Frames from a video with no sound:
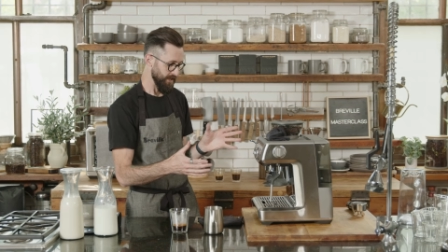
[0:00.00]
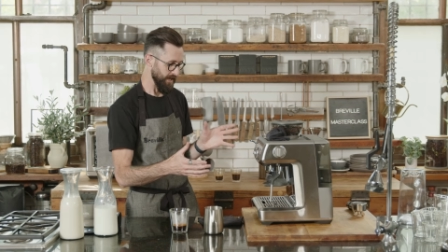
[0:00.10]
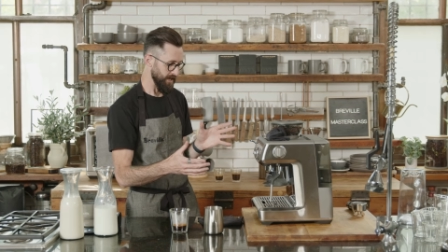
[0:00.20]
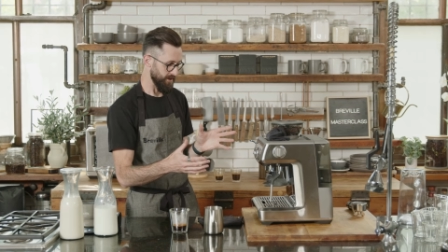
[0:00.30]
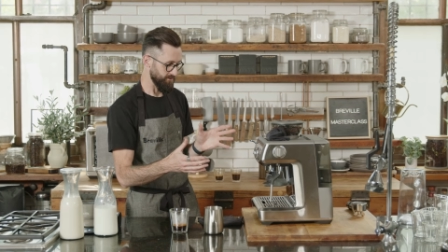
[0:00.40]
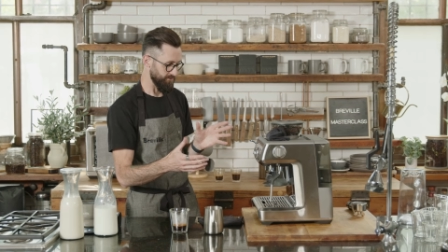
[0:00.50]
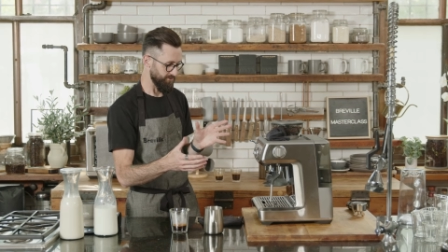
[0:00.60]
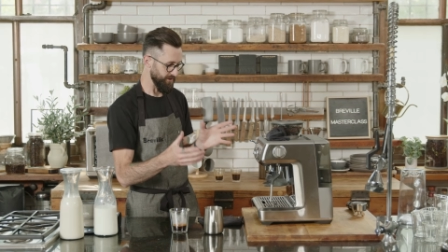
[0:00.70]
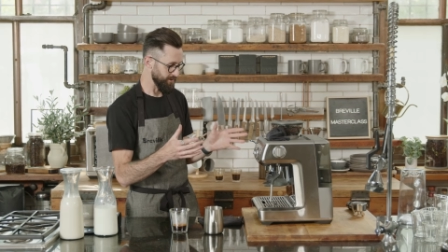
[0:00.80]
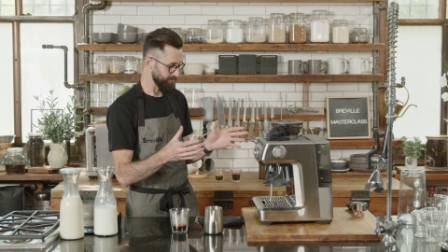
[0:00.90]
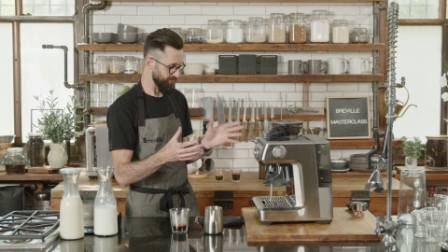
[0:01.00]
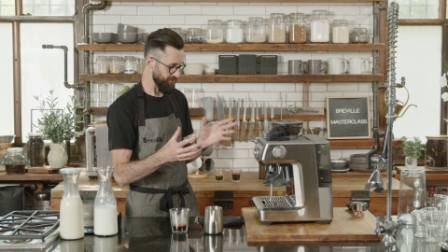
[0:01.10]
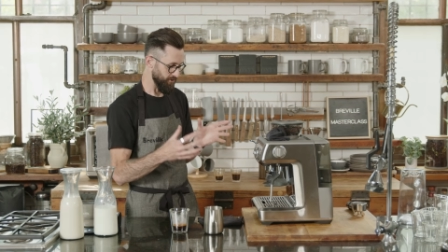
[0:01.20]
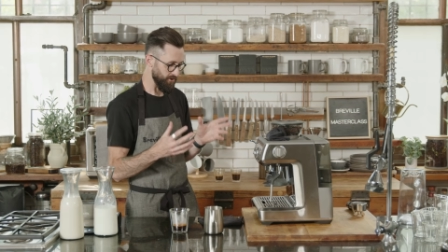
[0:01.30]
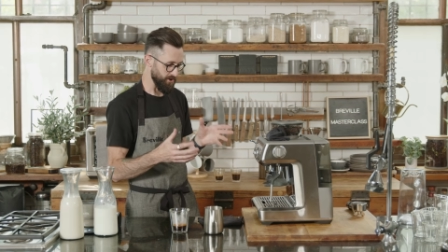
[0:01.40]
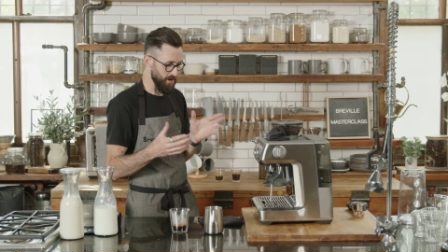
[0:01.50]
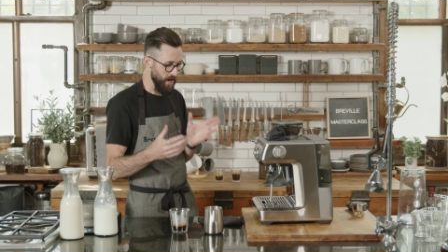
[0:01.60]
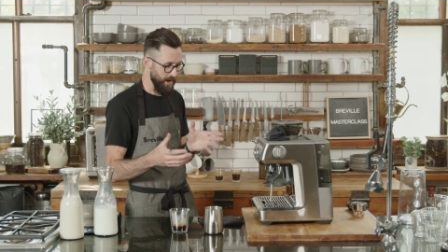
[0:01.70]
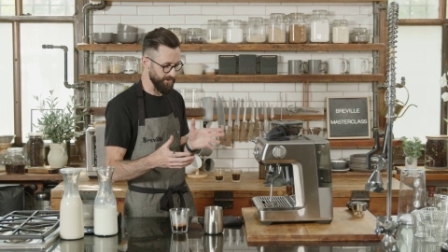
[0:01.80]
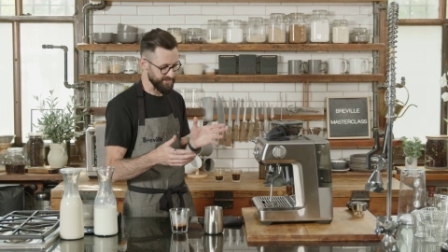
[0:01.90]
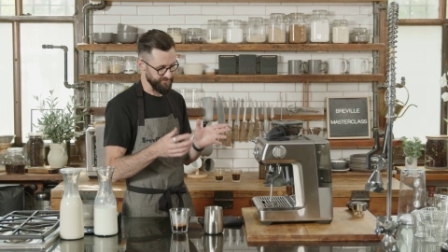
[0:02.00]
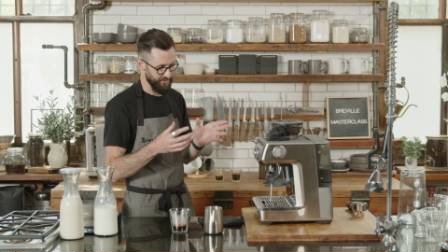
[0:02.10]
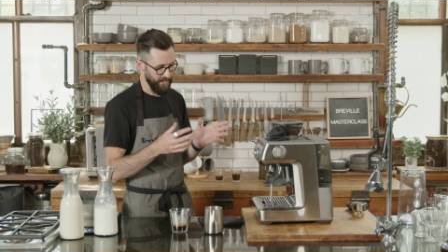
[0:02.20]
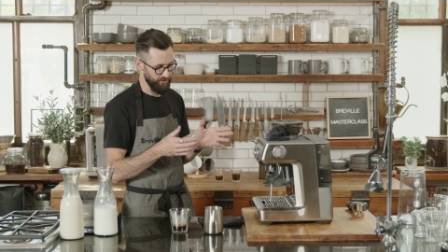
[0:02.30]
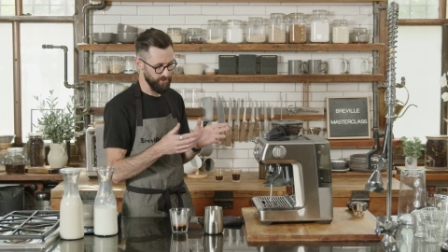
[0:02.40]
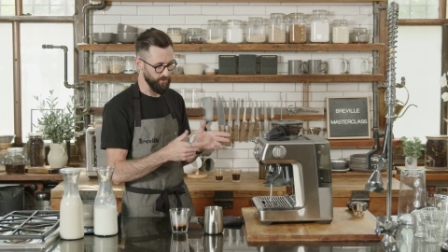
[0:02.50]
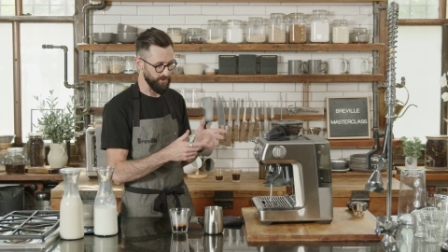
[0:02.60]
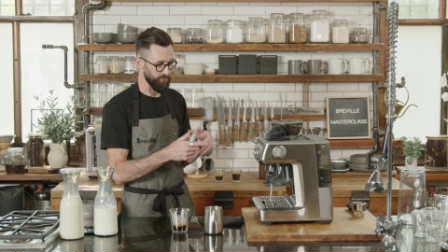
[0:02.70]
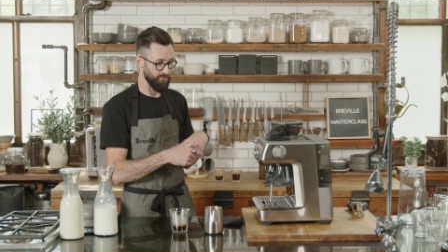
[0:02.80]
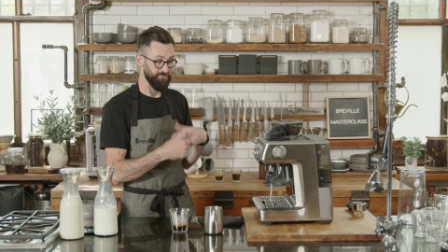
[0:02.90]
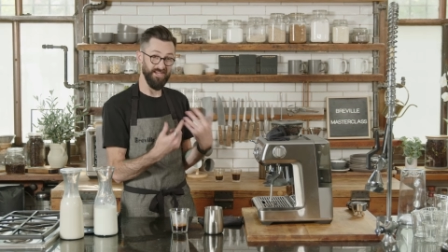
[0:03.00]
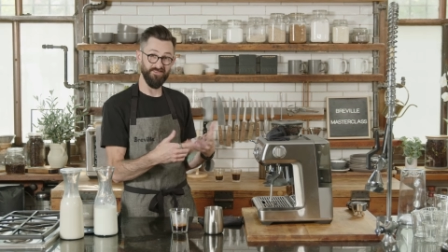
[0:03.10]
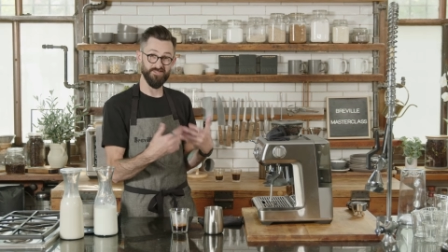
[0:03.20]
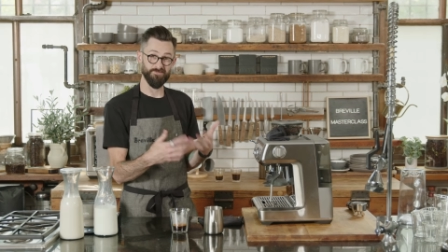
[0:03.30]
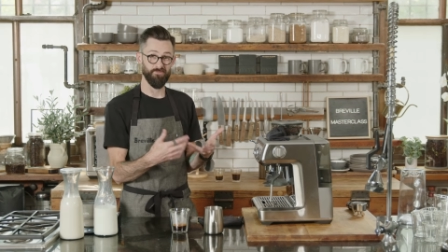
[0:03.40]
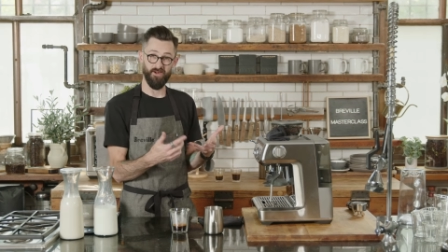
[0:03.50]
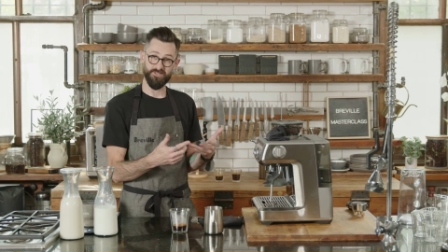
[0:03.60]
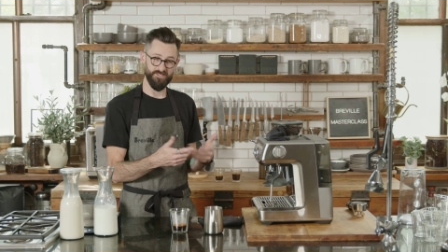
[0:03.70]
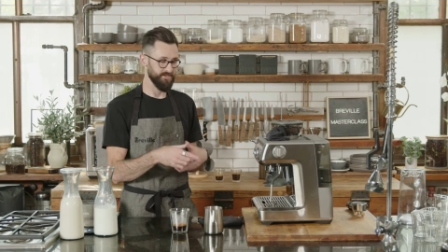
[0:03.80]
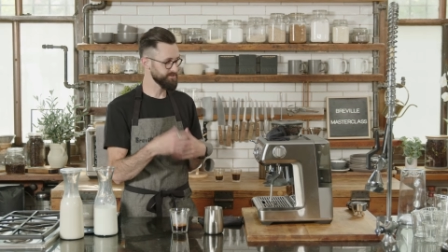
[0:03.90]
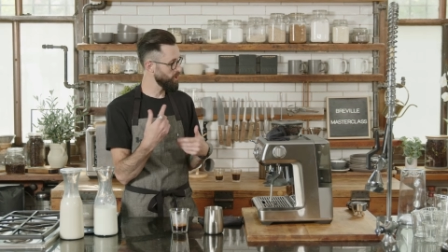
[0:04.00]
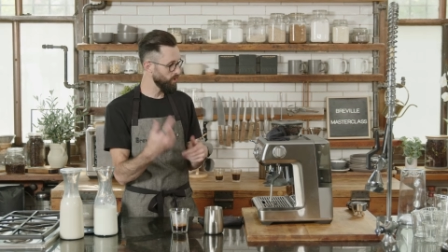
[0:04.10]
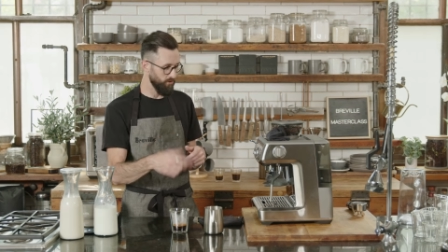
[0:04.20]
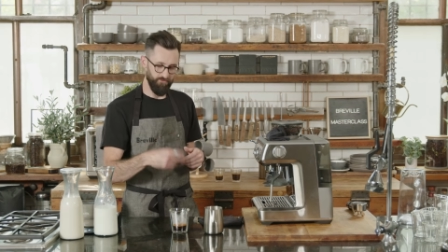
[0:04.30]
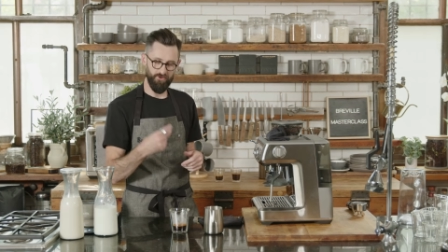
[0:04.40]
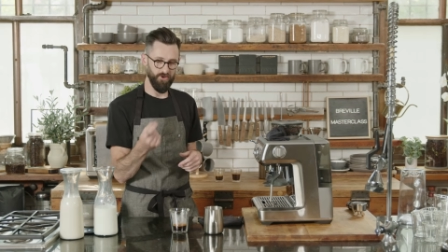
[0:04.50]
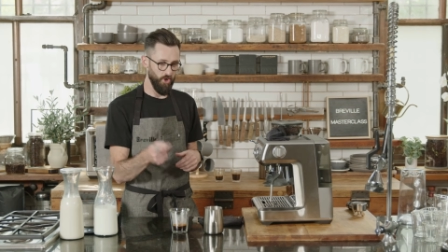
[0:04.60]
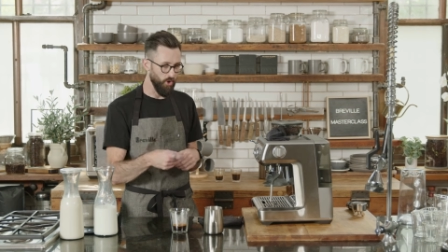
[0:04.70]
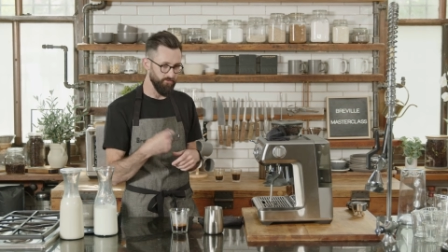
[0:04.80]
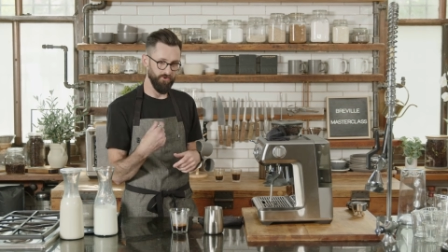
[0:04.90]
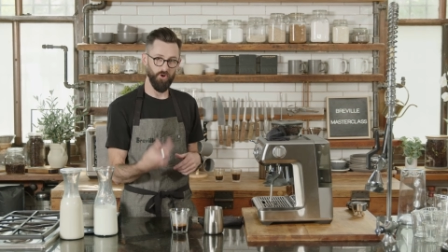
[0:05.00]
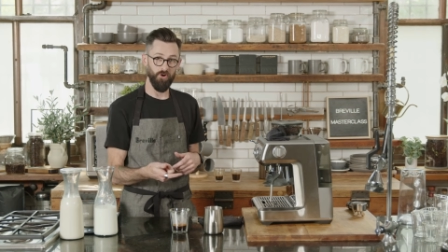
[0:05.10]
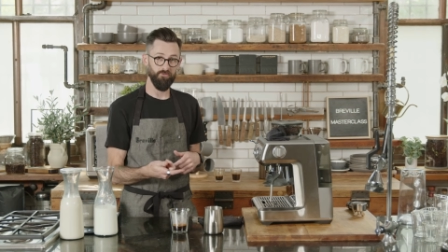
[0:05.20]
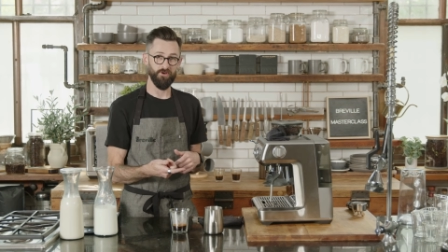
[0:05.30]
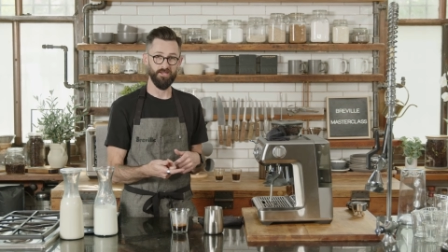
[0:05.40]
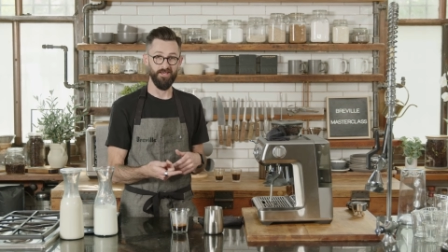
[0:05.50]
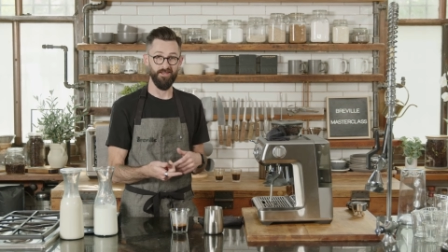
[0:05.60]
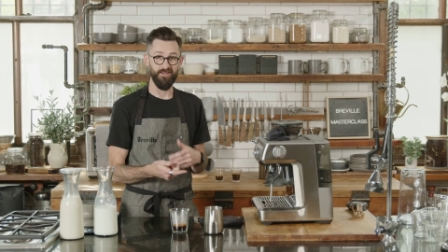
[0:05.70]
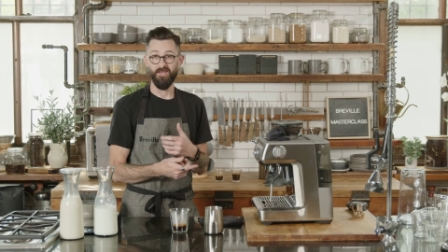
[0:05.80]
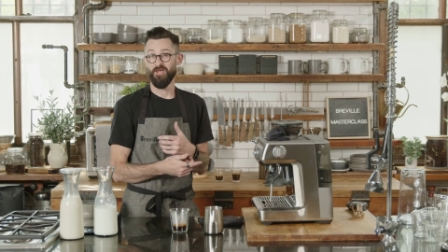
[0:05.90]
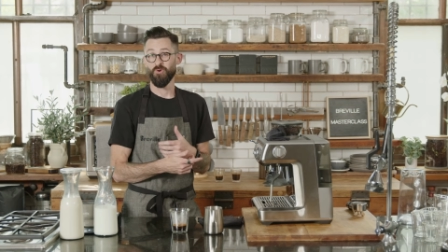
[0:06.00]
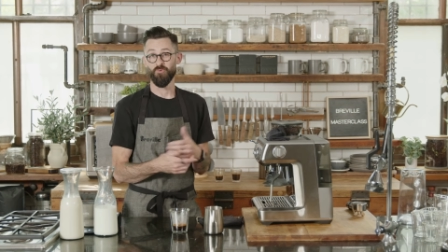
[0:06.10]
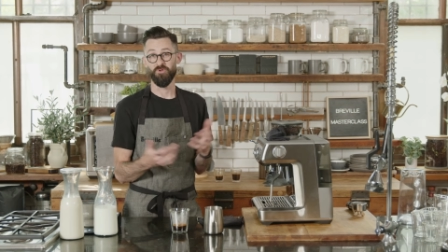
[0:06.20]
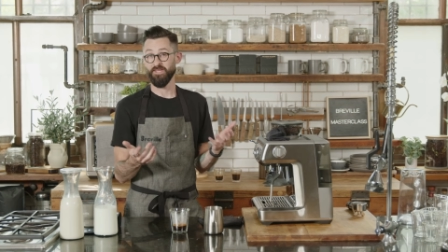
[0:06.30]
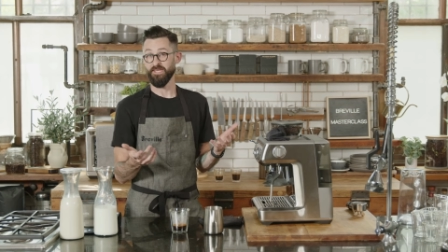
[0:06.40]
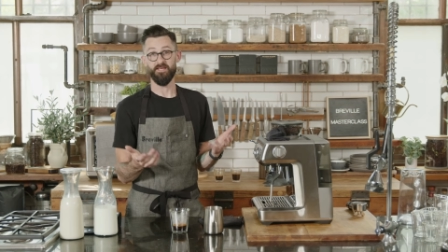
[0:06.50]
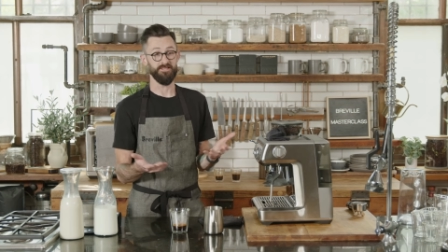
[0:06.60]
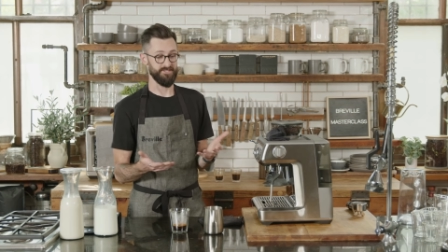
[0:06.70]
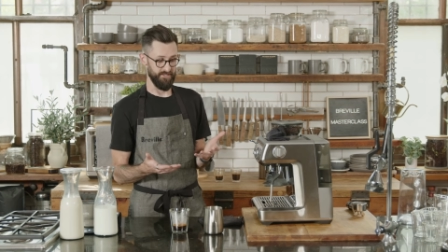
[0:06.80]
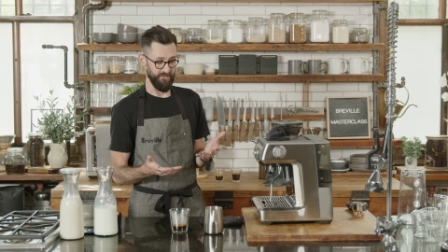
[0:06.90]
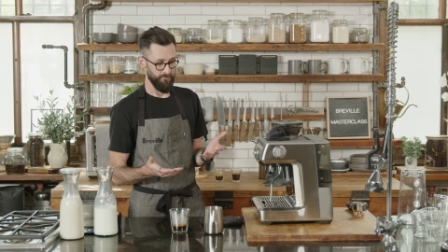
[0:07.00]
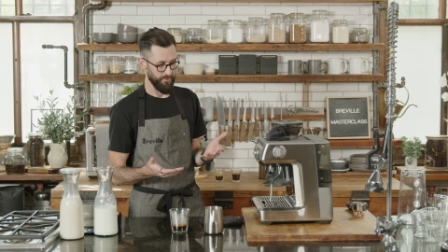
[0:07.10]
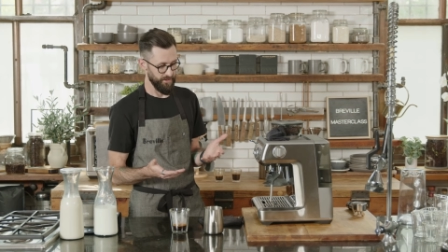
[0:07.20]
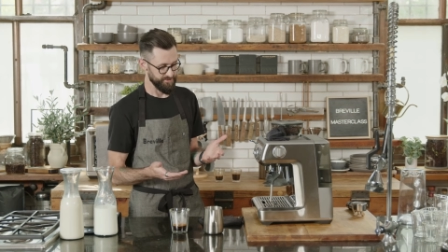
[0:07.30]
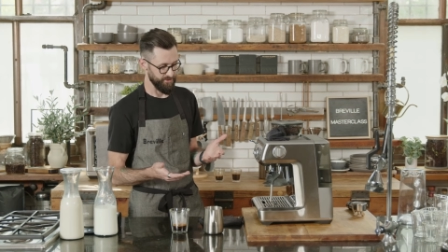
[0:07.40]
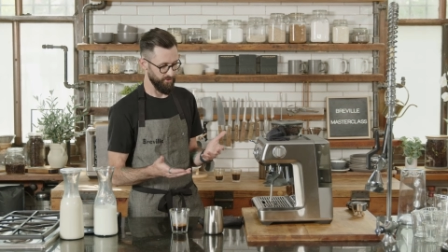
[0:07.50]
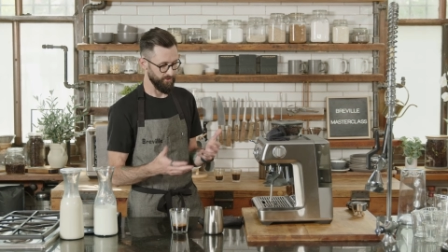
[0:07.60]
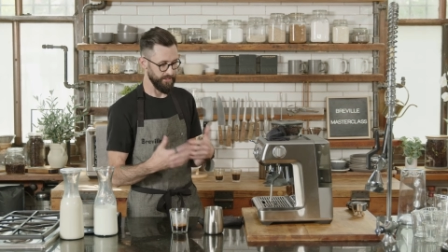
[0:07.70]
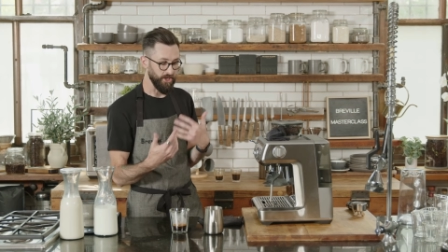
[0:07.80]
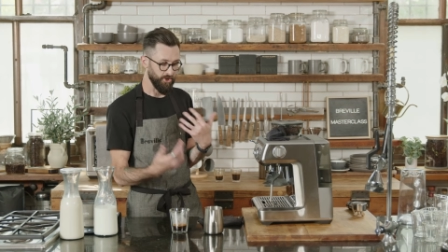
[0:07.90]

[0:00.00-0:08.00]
and think about the ergonomics of how you can repeat this process over and over and over again really easily. So get